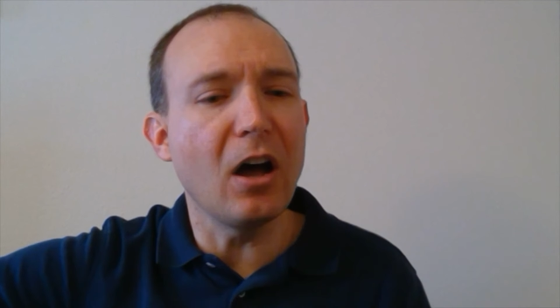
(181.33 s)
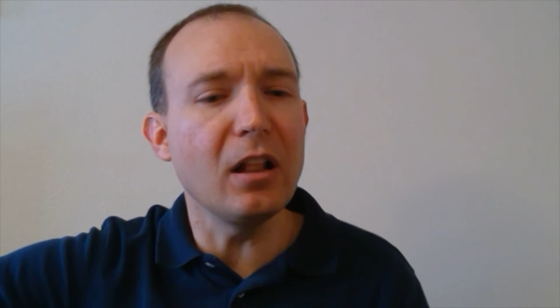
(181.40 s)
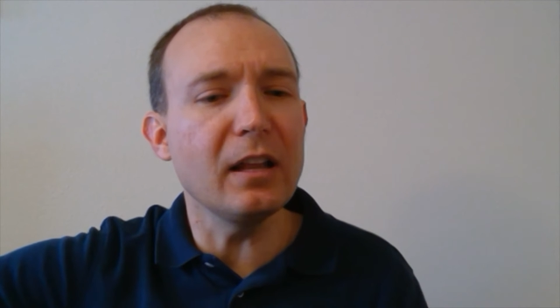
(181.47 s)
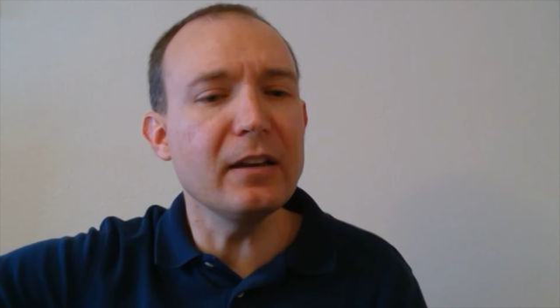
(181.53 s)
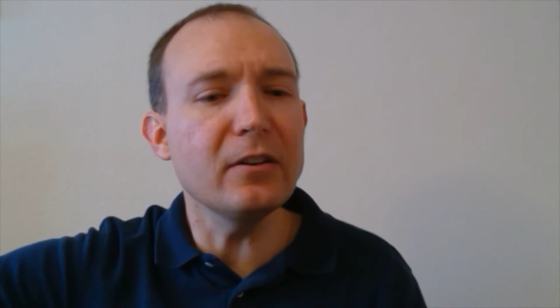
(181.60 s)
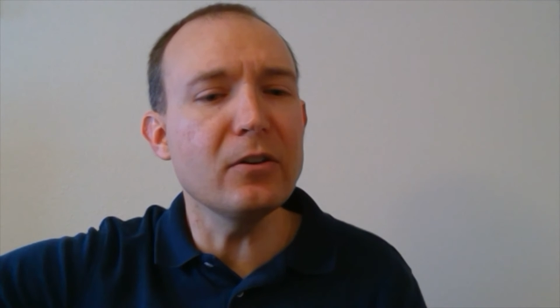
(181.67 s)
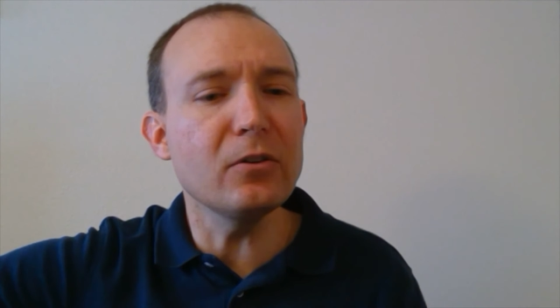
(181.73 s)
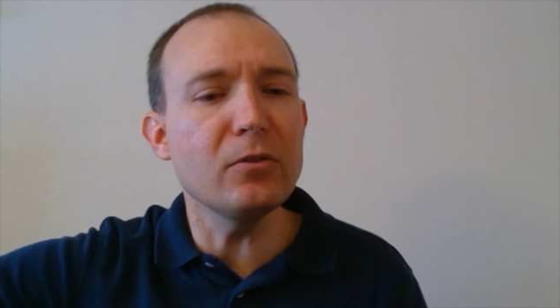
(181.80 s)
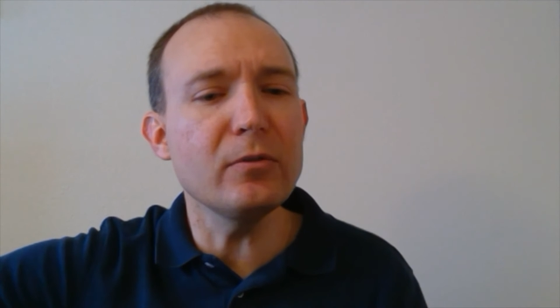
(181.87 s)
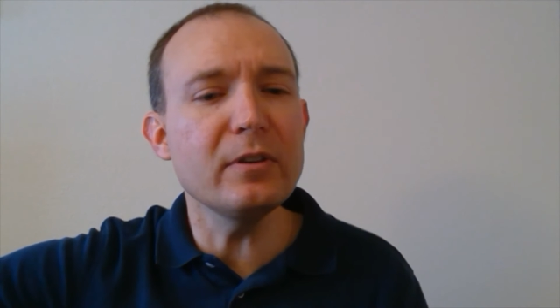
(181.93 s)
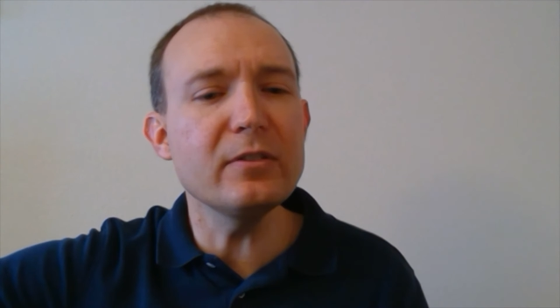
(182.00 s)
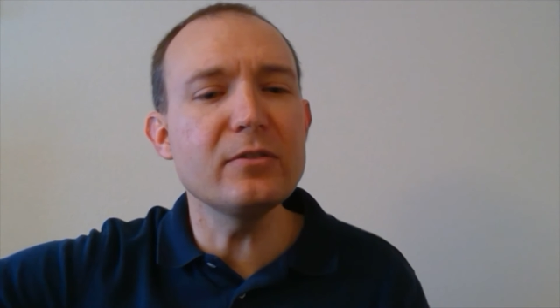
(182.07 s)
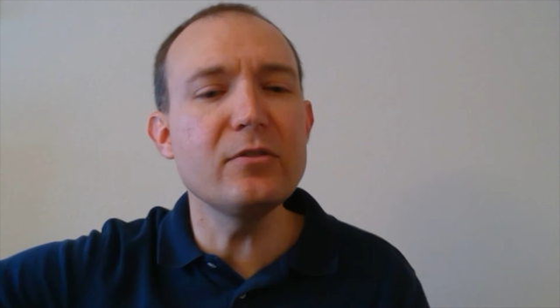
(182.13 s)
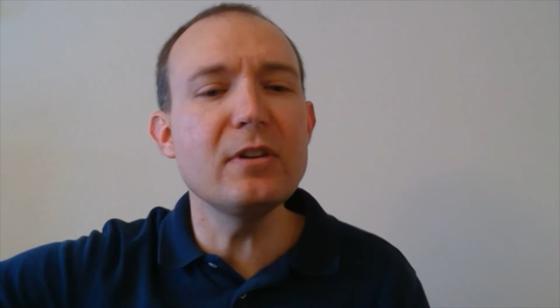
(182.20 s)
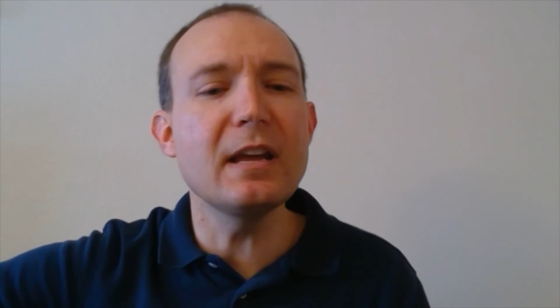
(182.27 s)
All I know
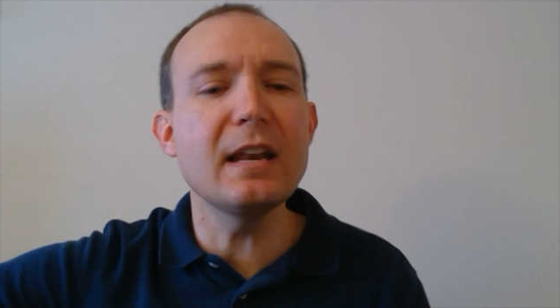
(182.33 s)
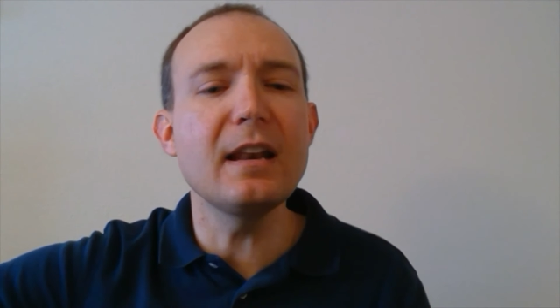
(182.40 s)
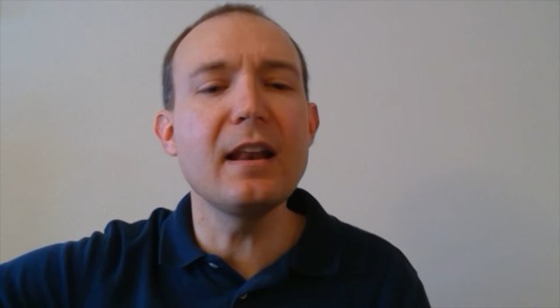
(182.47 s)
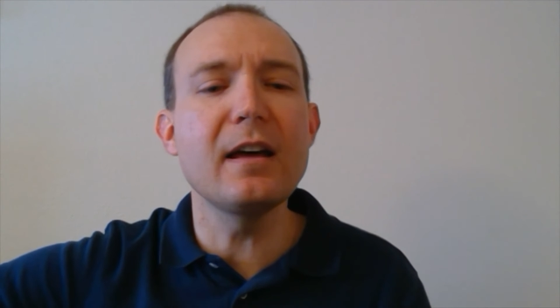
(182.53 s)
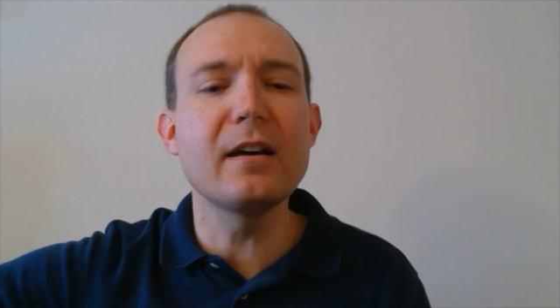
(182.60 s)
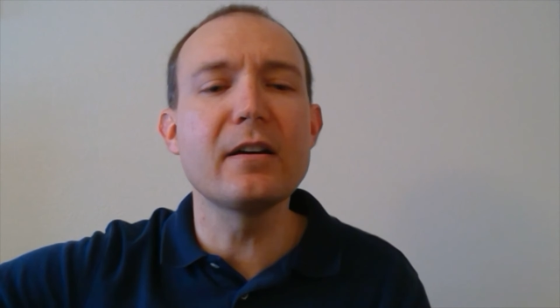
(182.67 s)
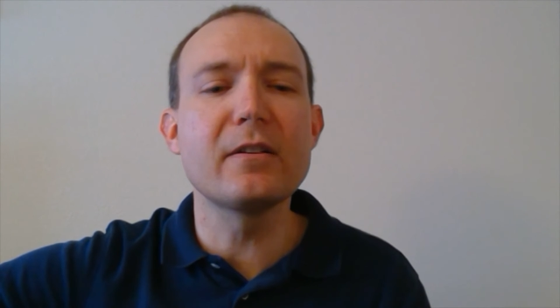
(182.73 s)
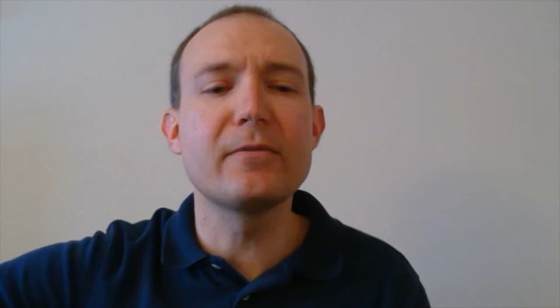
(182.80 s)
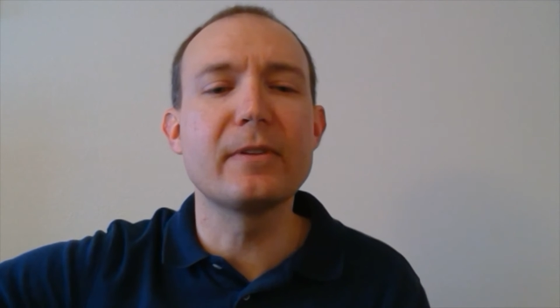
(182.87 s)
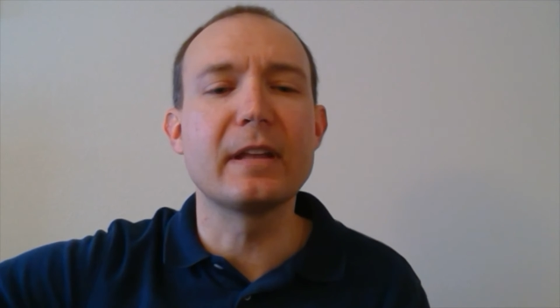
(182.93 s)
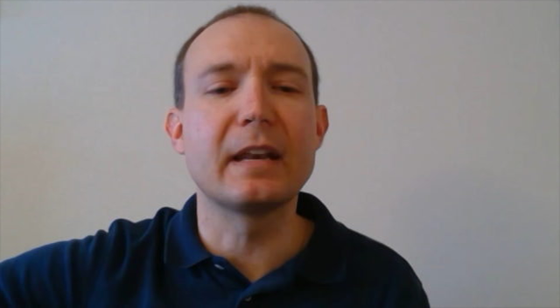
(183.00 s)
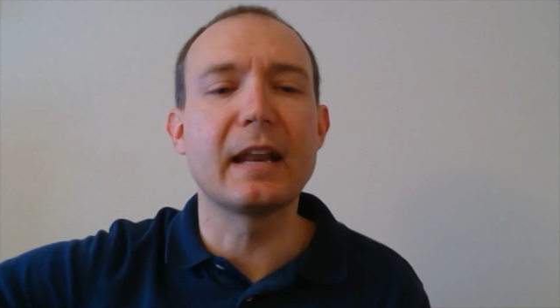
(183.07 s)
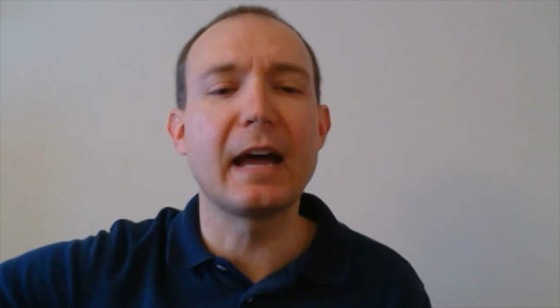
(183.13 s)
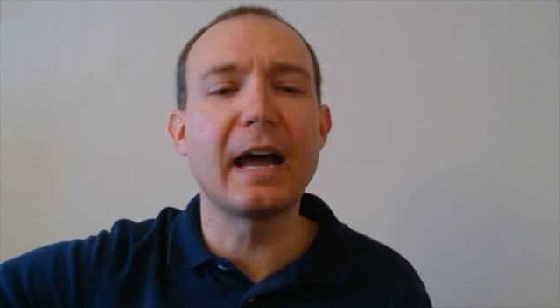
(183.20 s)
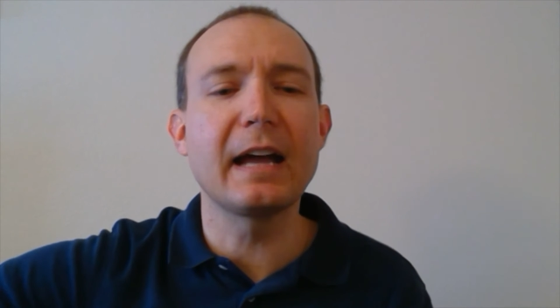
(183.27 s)
is you need love
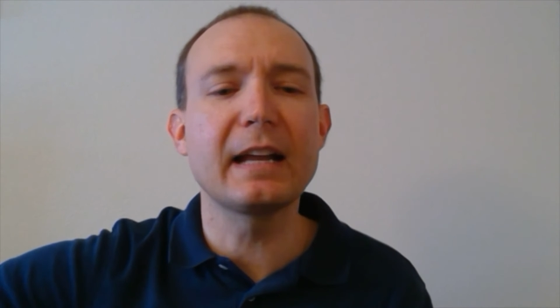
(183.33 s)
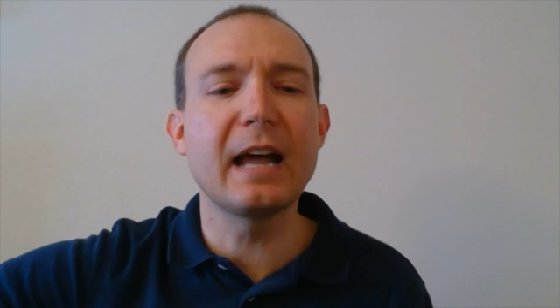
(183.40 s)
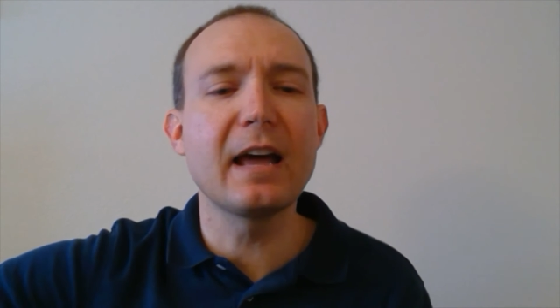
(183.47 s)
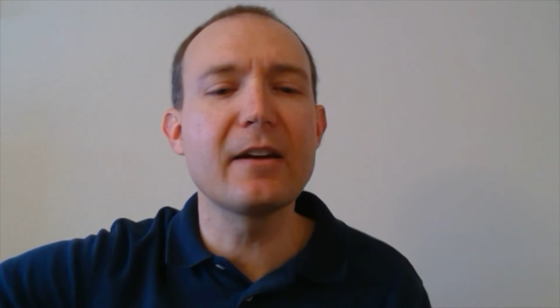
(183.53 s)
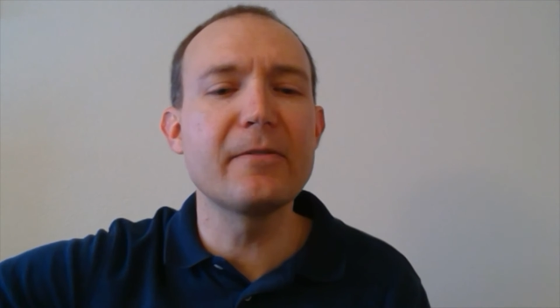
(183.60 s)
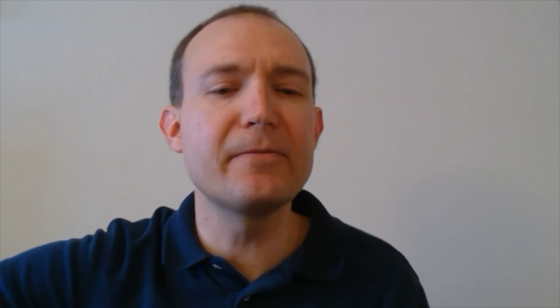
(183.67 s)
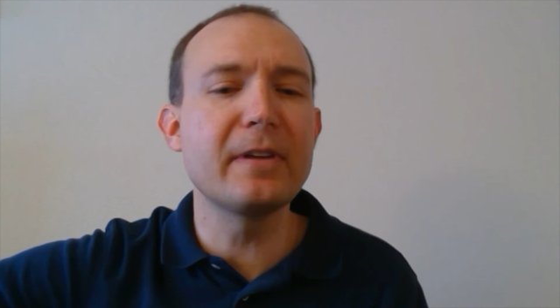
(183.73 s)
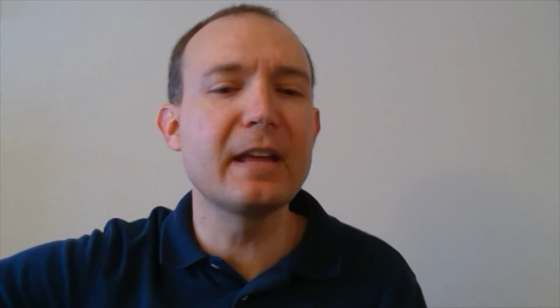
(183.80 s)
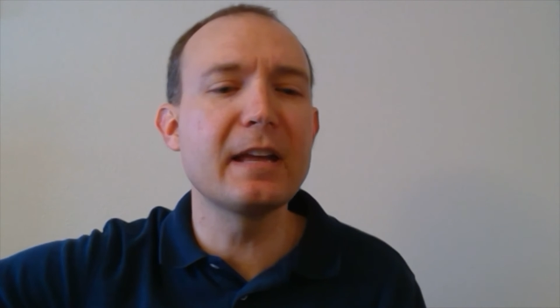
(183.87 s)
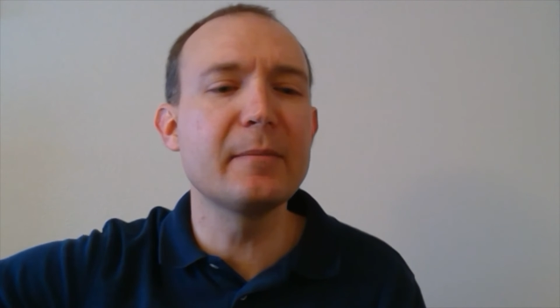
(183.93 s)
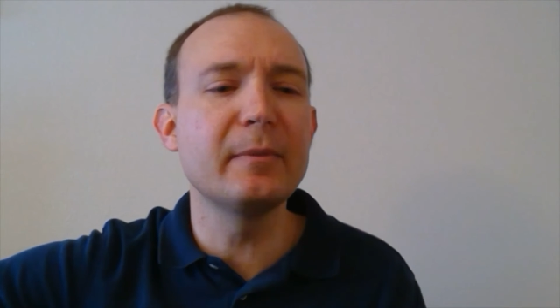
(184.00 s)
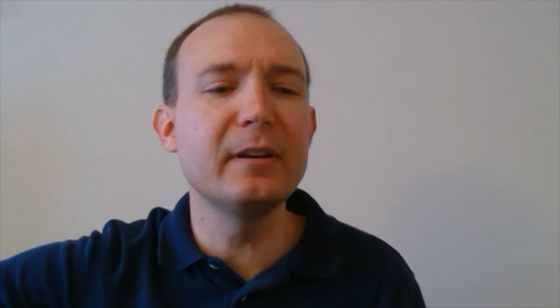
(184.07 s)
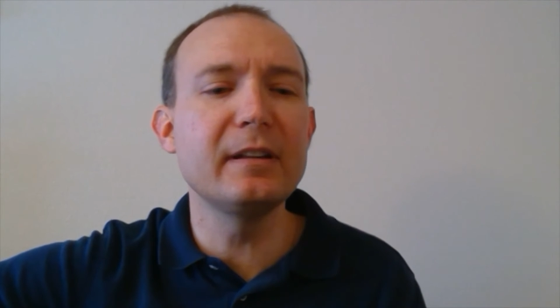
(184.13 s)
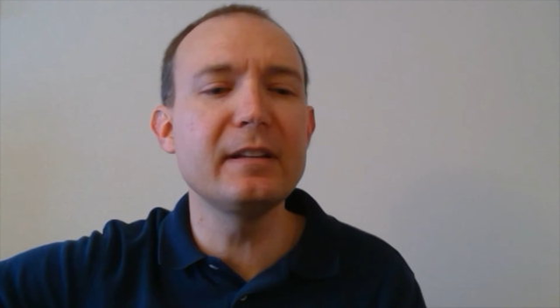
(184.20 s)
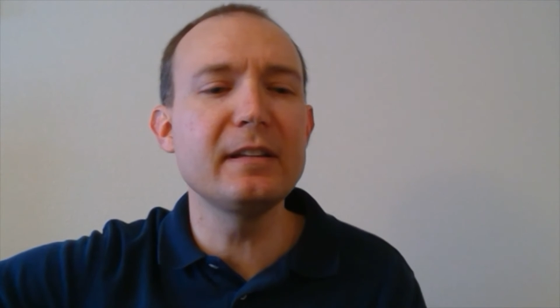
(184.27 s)
and I got a
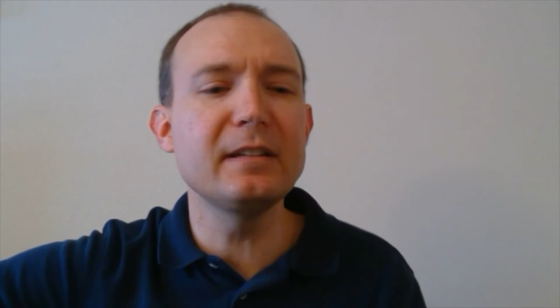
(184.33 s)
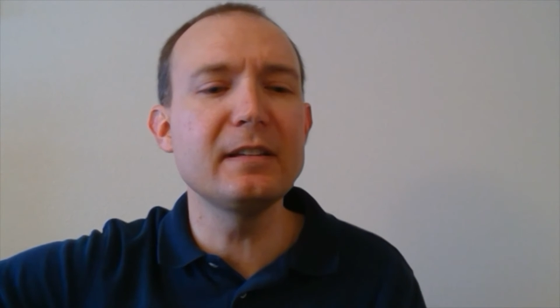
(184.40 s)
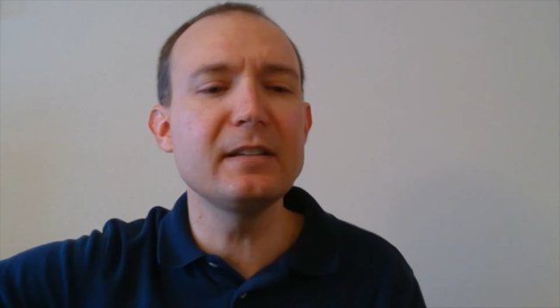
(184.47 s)
family.